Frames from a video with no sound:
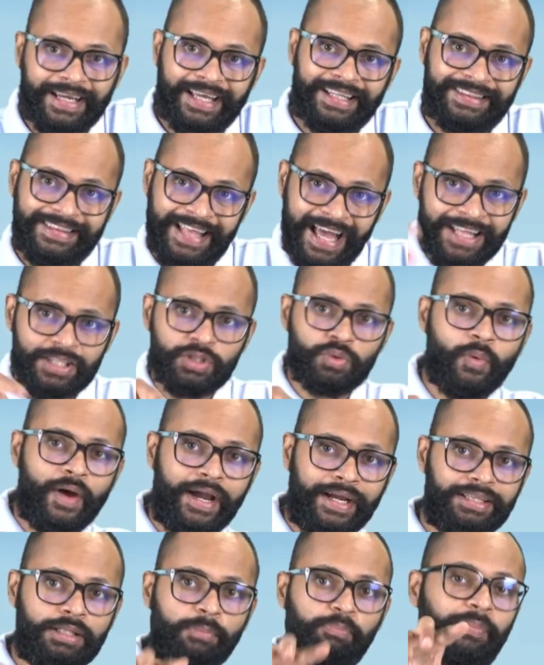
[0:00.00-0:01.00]
And that's
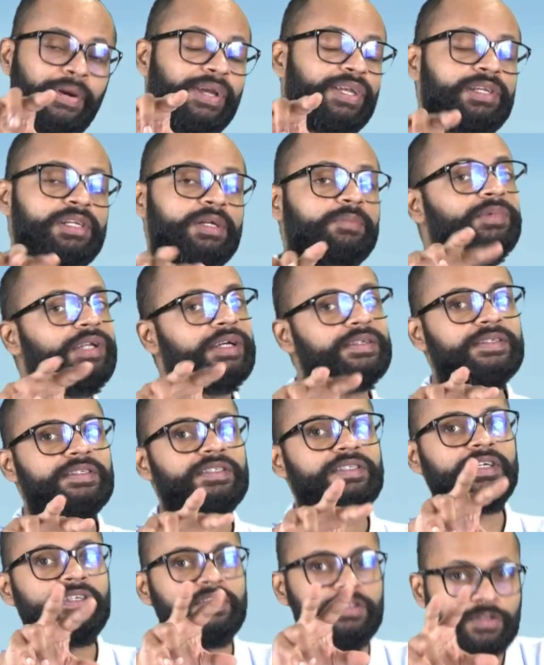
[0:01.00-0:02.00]
why the pendulum
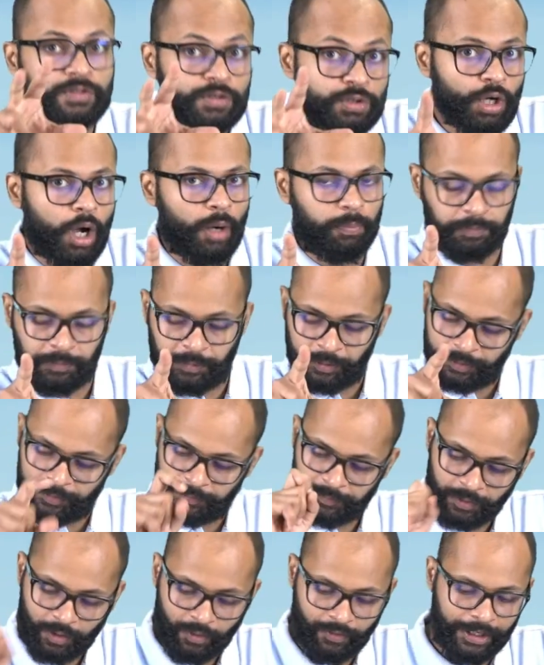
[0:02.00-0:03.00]
doesn't stop,
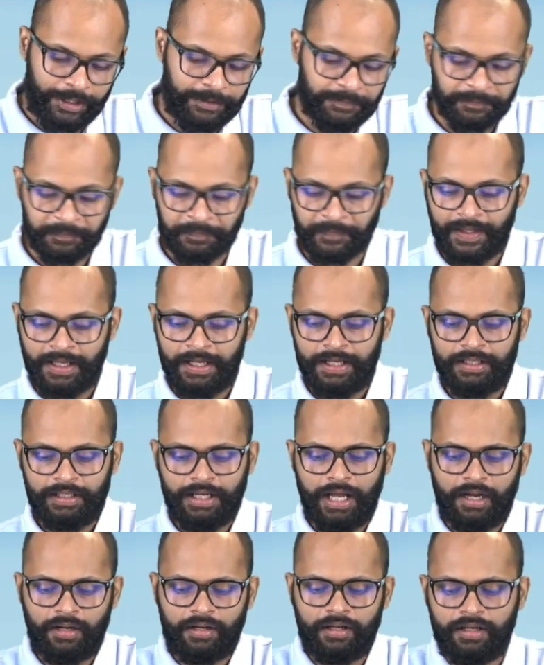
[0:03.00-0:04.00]
all right?
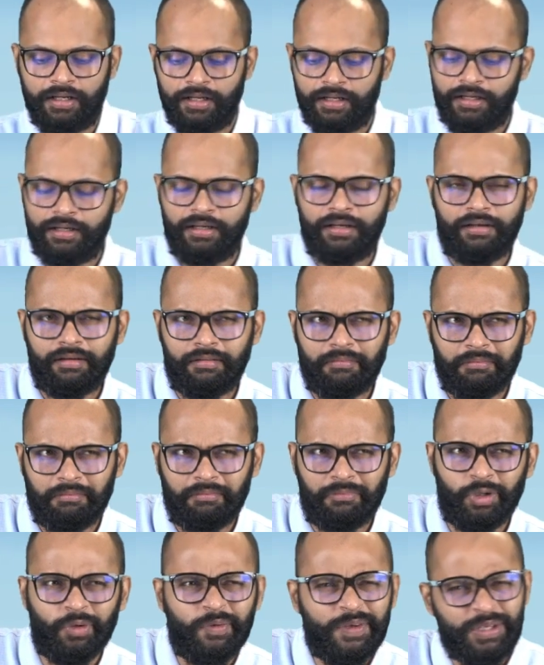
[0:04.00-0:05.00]
Now,
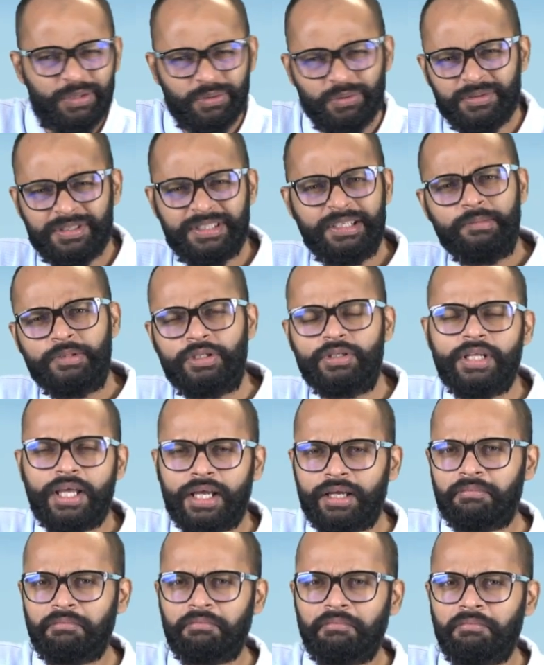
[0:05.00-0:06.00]
do we use them
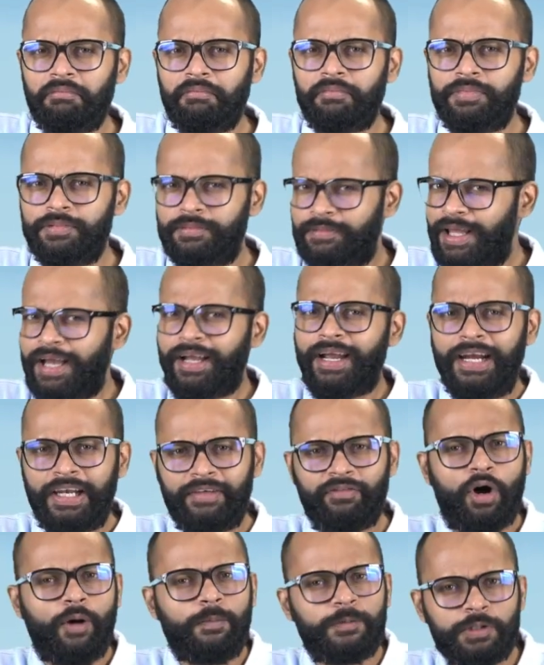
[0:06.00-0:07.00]
today? They are kind
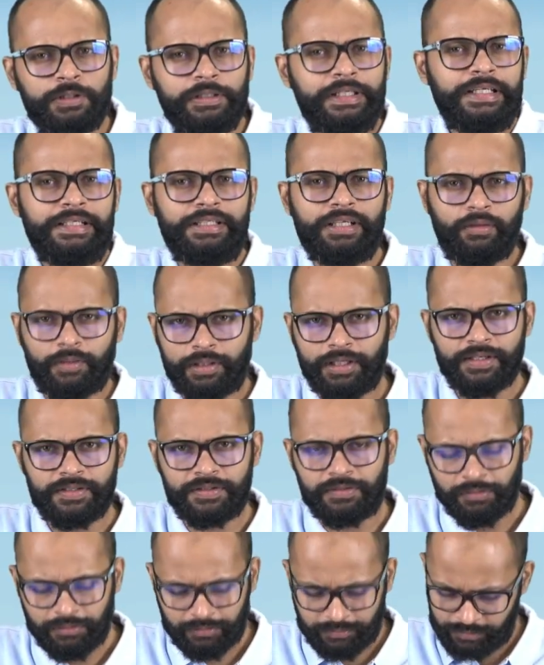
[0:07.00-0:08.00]
of obsolete
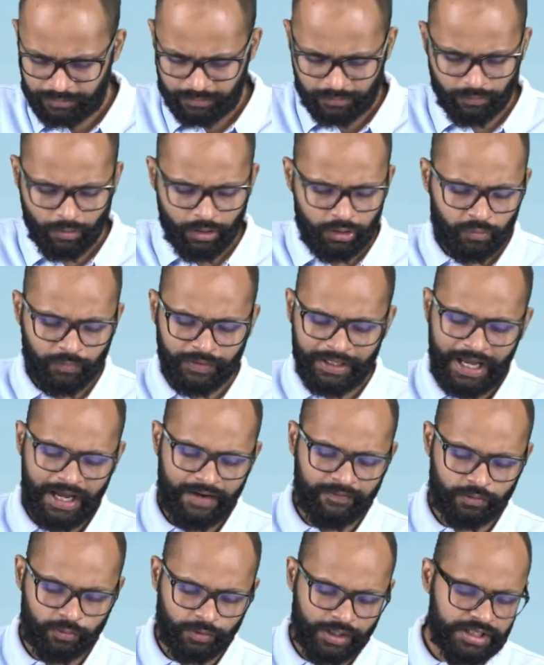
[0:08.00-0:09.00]
nowadays, no? What do we
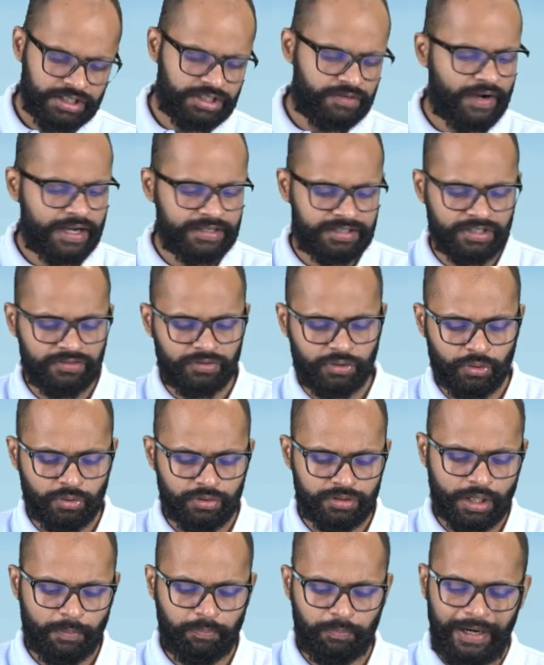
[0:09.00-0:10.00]
have? Today's devices
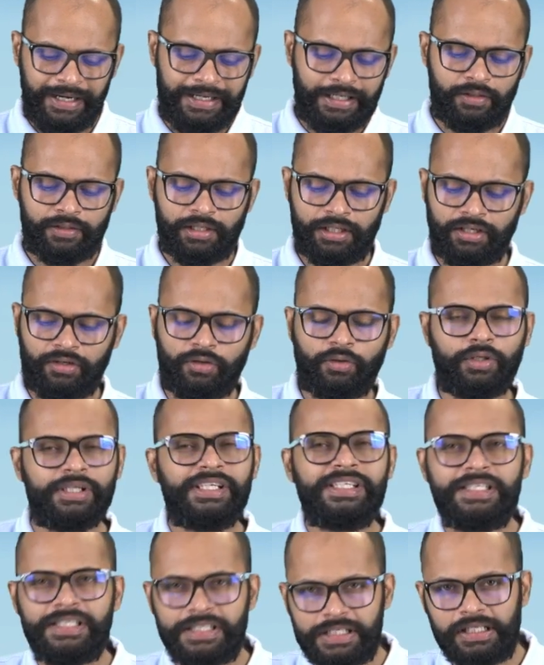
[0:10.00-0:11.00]
use a particular
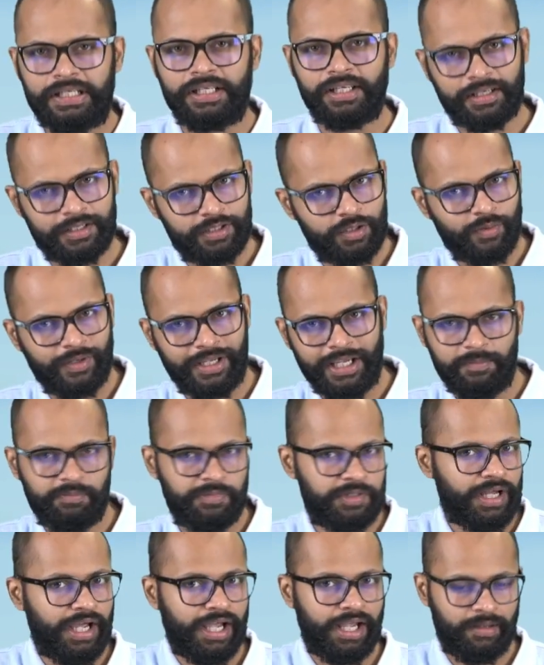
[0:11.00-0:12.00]
crystal to
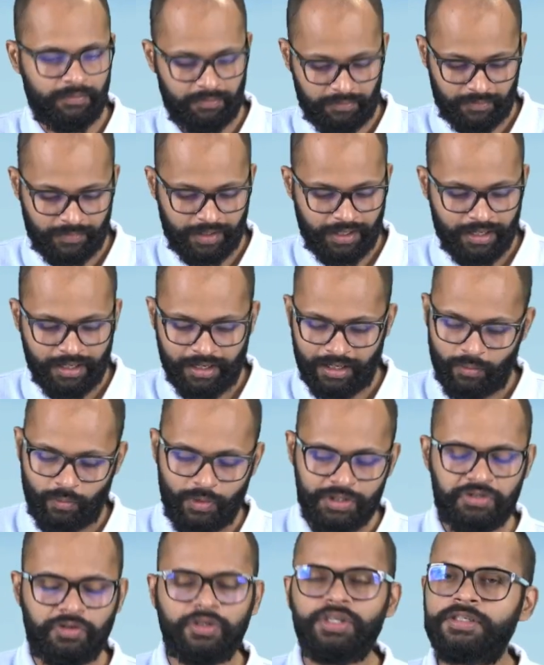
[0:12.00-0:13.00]
keep time.
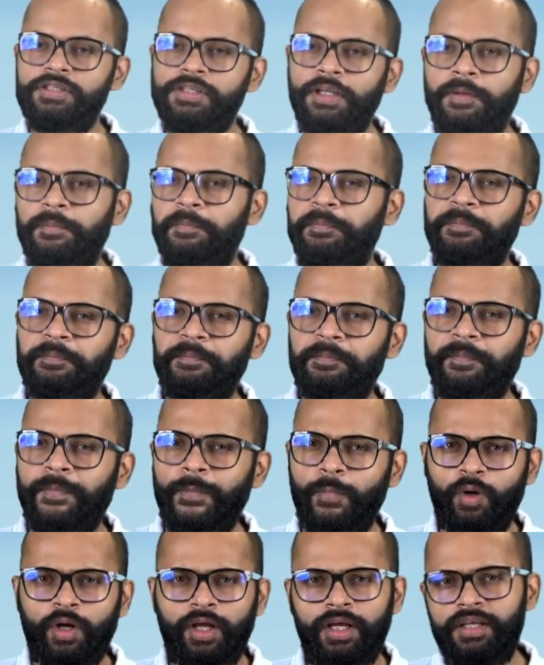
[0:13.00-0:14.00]
Which crystal?
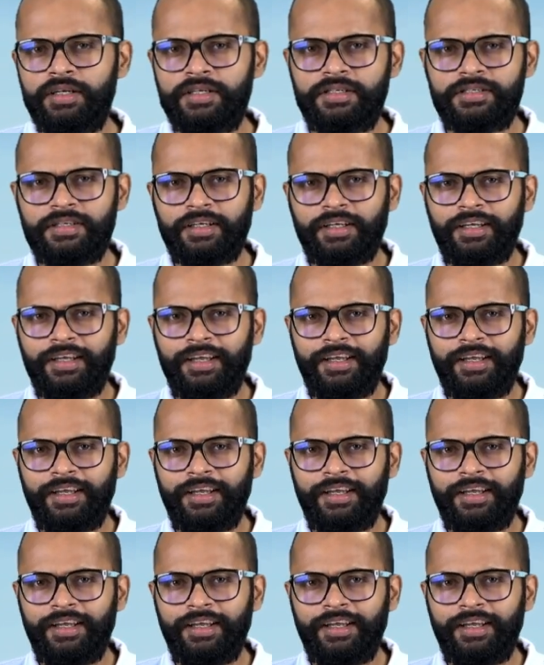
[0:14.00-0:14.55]
You want a hint?